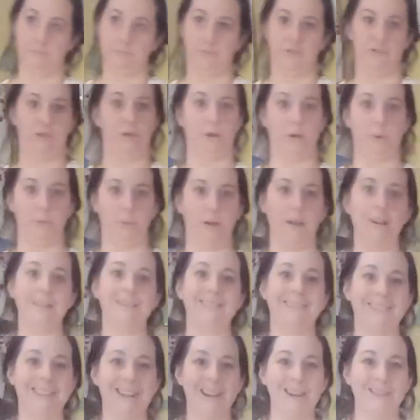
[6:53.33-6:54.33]
fluid
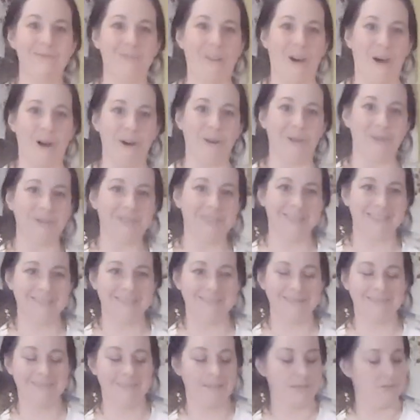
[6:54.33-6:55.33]
involved,
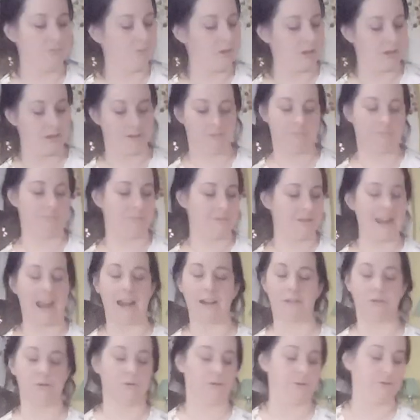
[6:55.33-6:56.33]
just
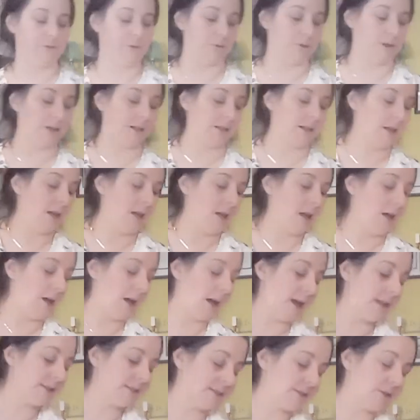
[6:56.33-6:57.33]
natural fluid.
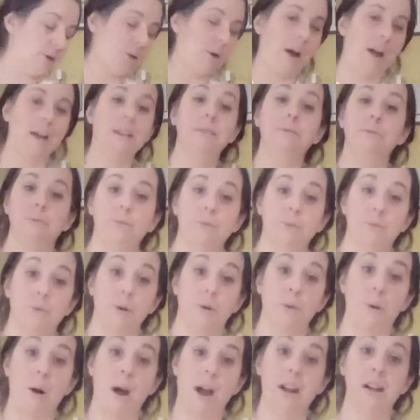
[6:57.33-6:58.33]
And so I
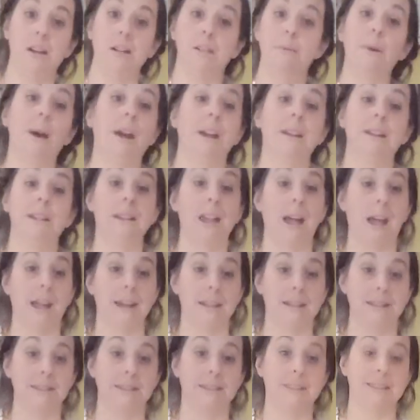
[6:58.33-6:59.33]
require my
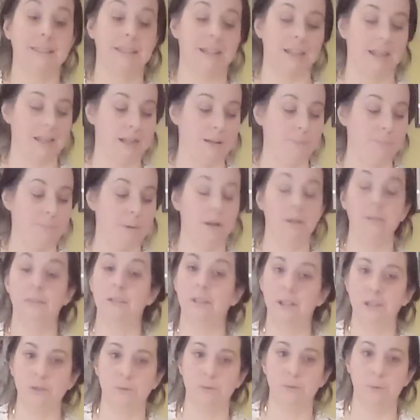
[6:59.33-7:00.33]
clients keep their
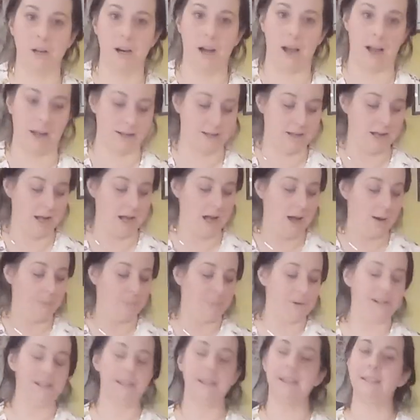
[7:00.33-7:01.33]
underwear on.
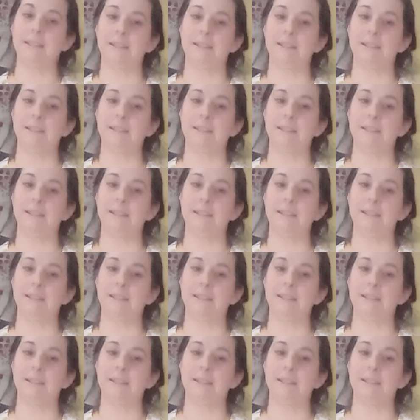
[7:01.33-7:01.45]
But it is